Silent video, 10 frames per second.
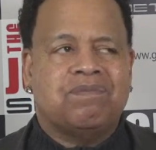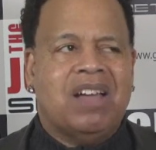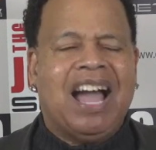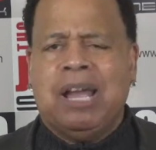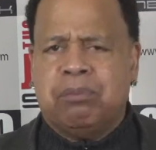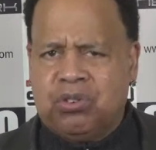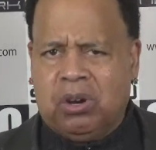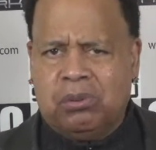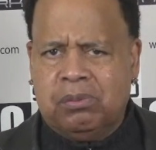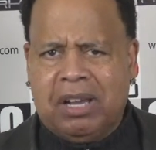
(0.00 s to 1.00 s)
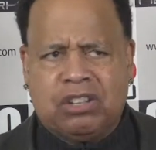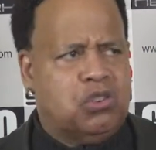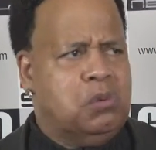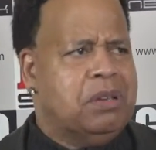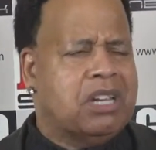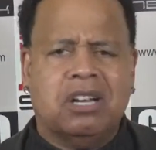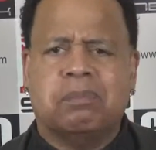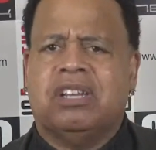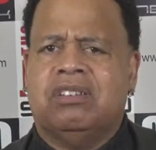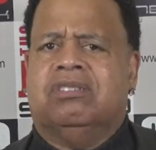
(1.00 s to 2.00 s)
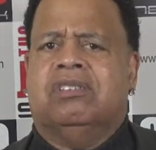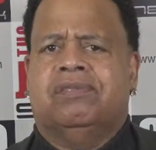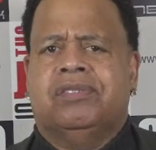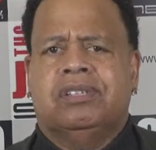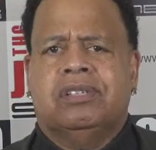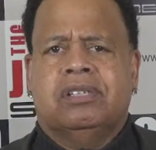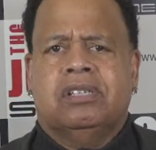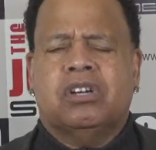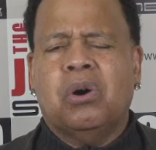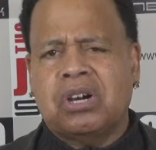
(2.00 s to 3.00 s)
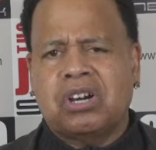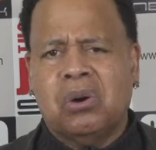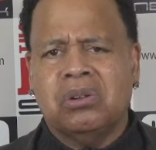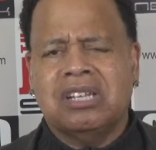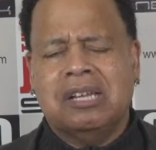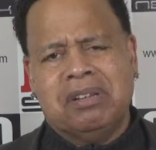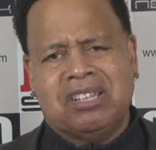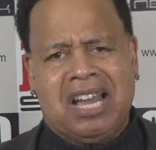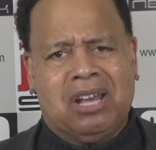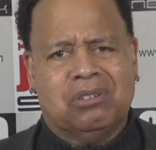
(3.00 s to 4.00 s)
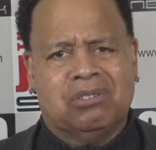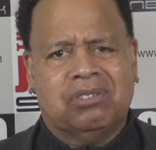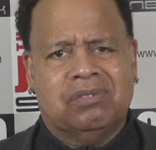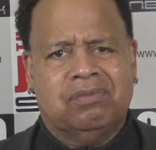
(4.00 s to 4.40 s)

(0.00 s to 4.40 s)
am troubled by two big companies, Coca-Cola and McDonald's.